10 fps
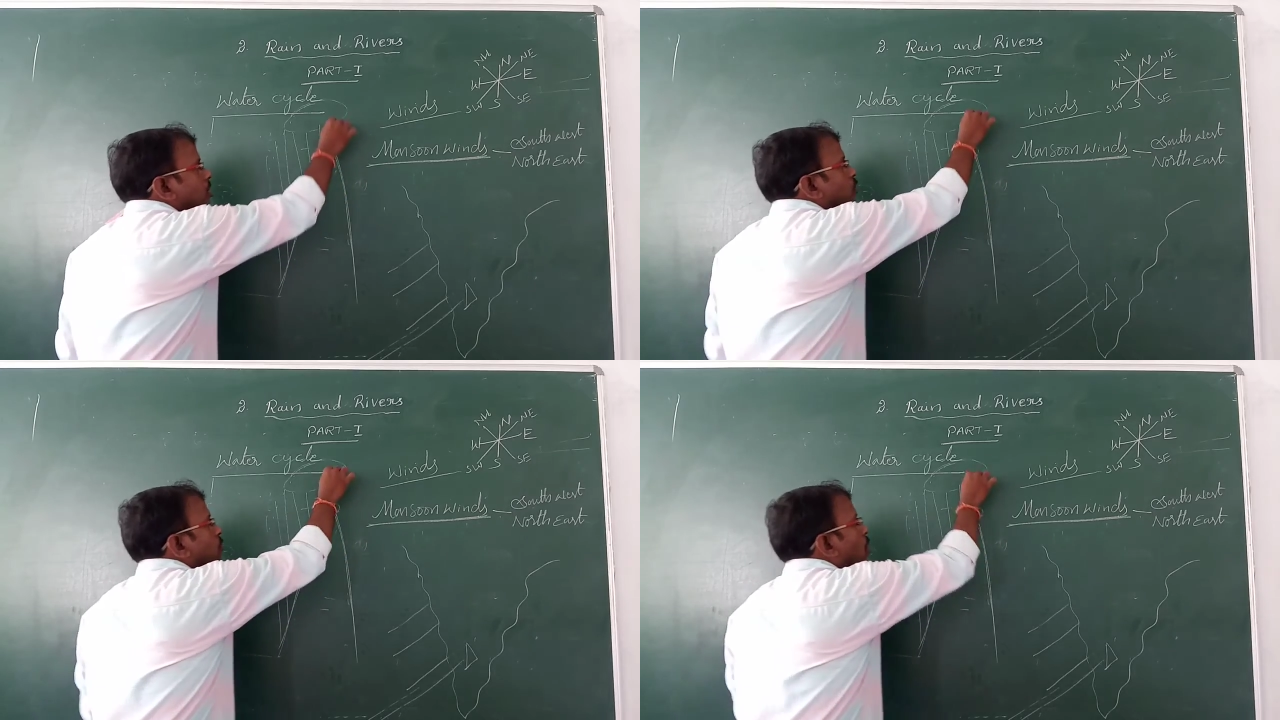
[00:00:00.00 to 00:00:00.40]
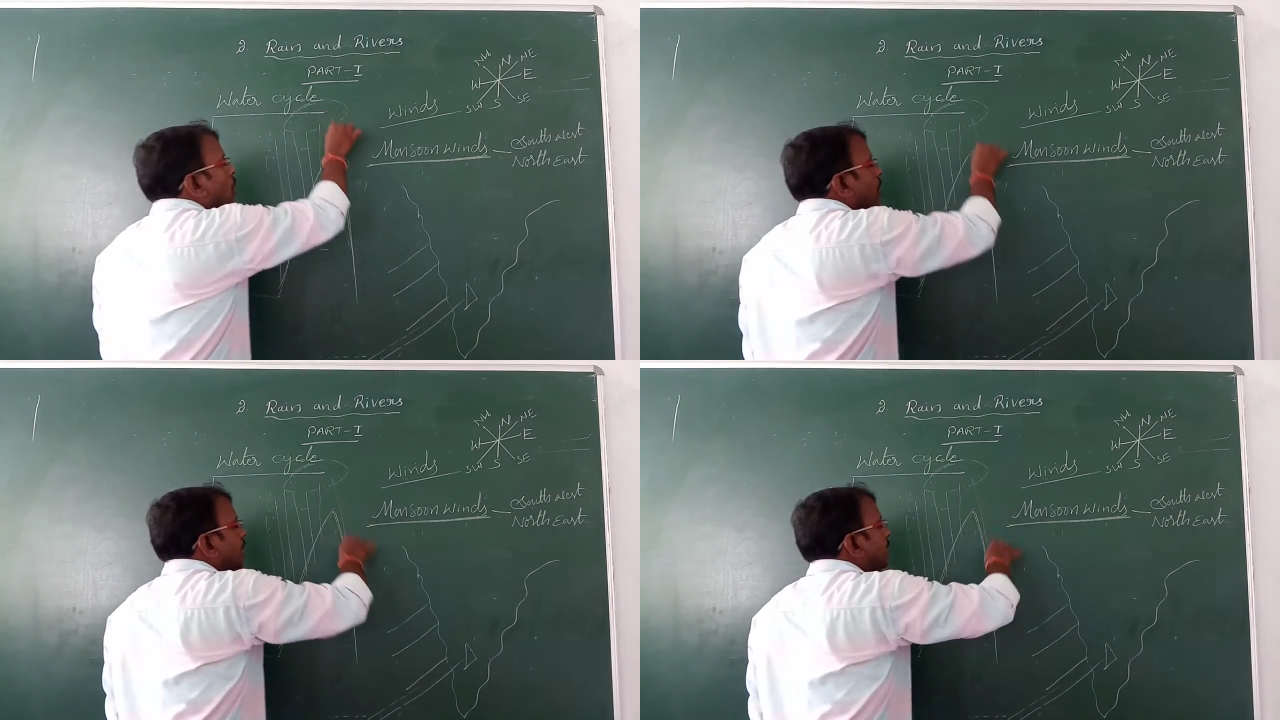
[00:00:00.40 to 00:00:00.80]

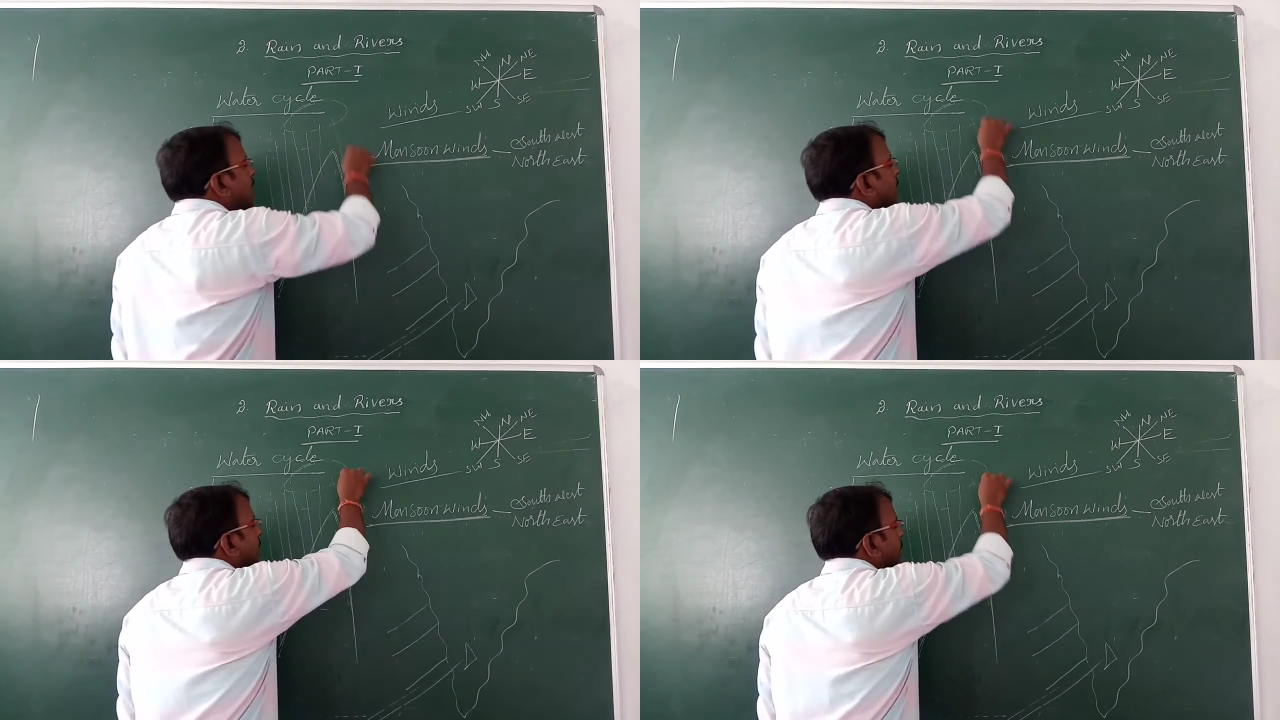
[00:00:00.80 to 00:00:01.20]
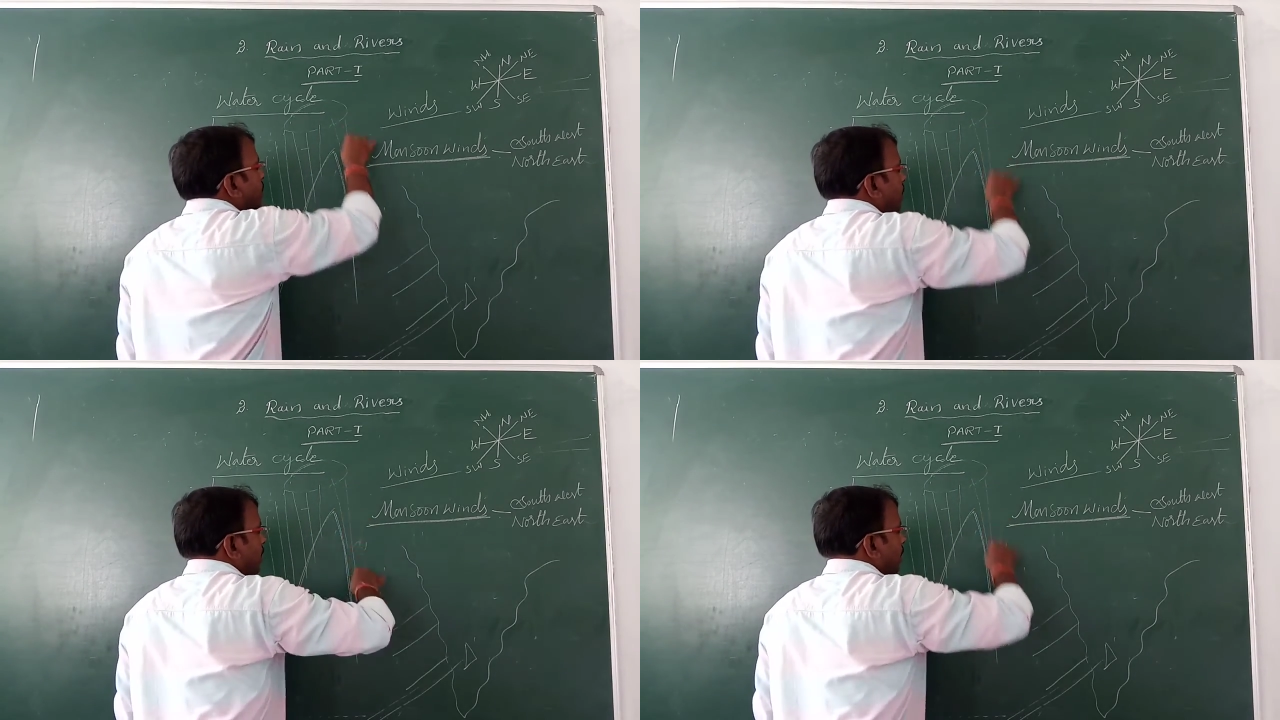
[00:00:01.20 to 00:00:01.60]
small little rain
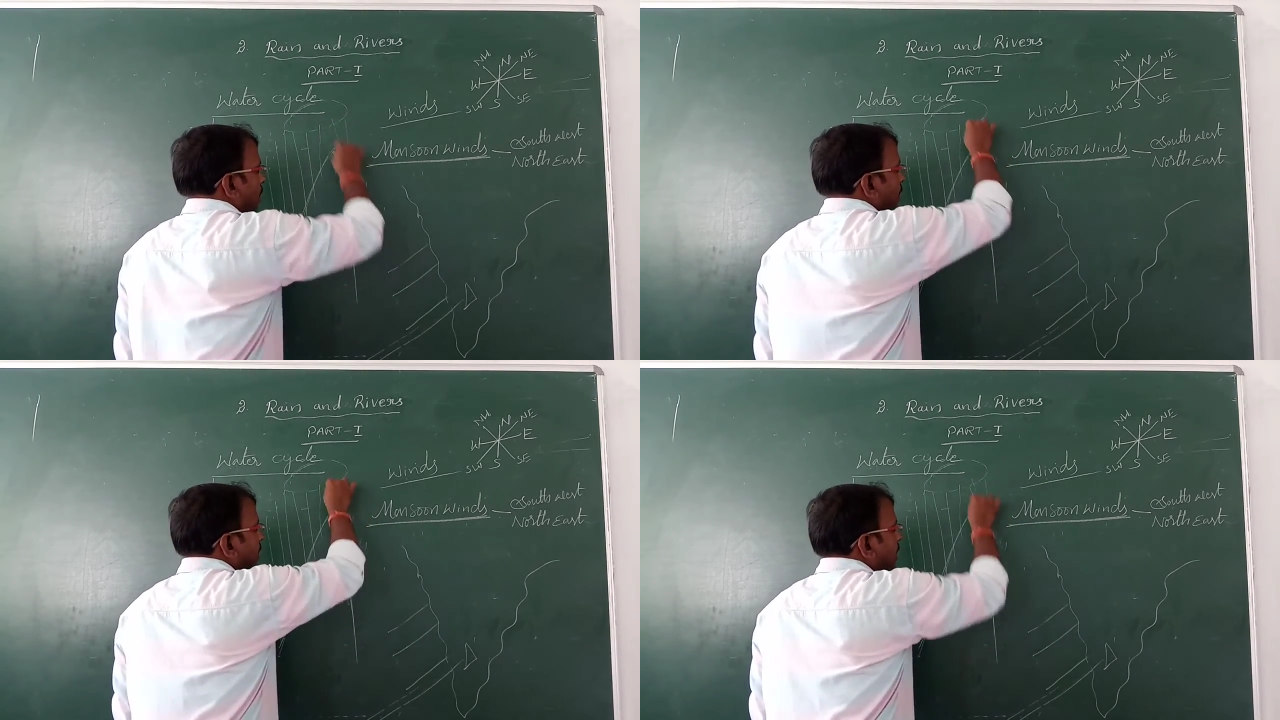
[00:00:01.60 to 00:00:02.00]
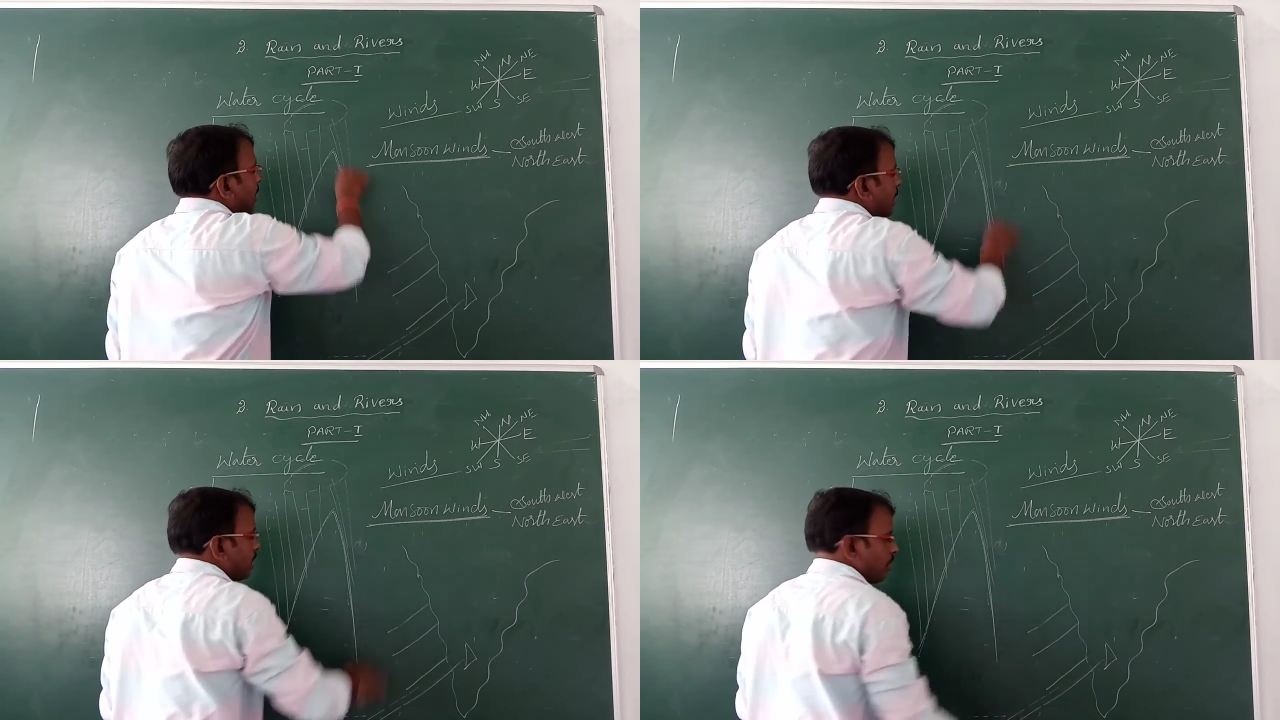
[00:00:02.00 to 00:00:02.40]
will be there. Little
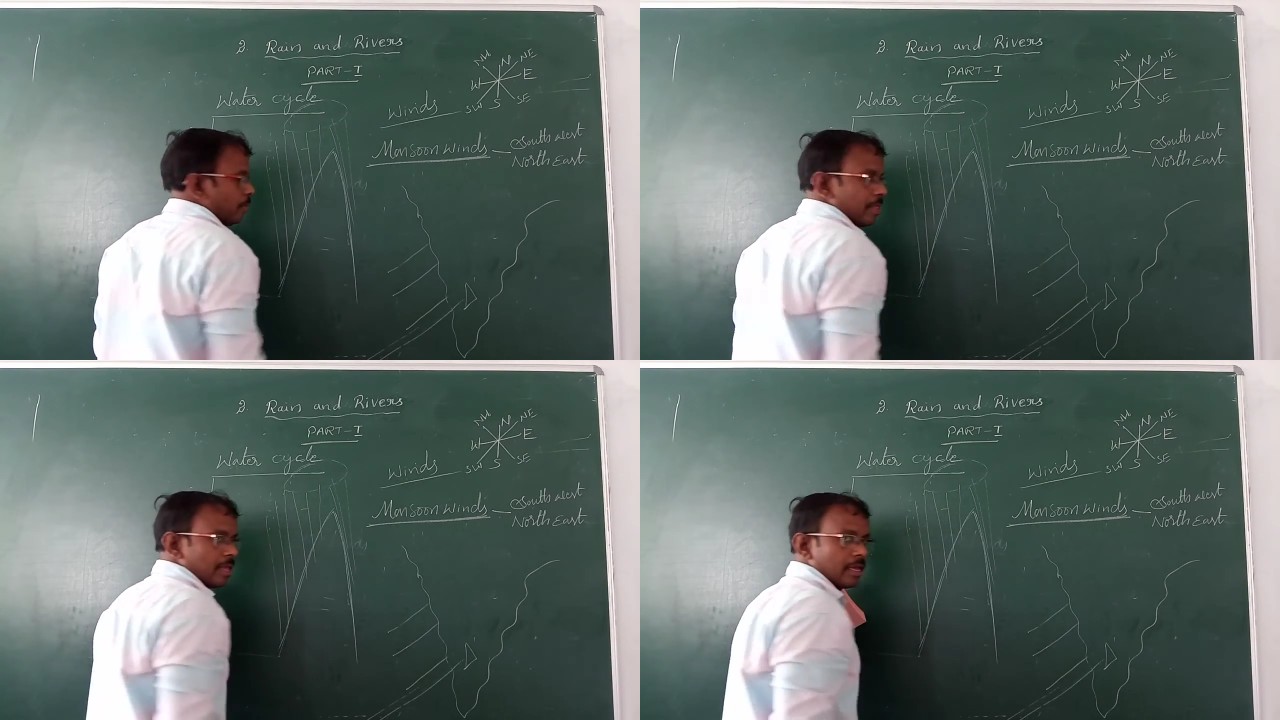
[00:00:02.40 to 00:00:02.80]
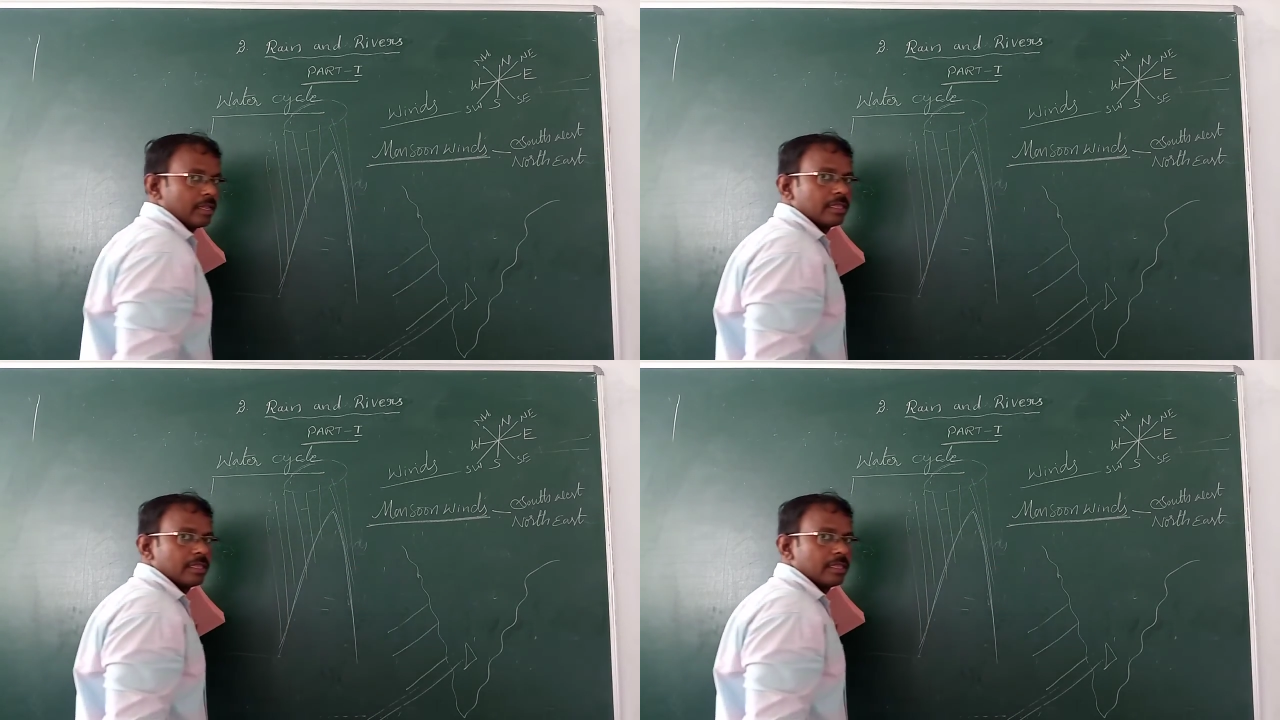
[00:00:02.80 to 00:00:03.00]
rain will be there.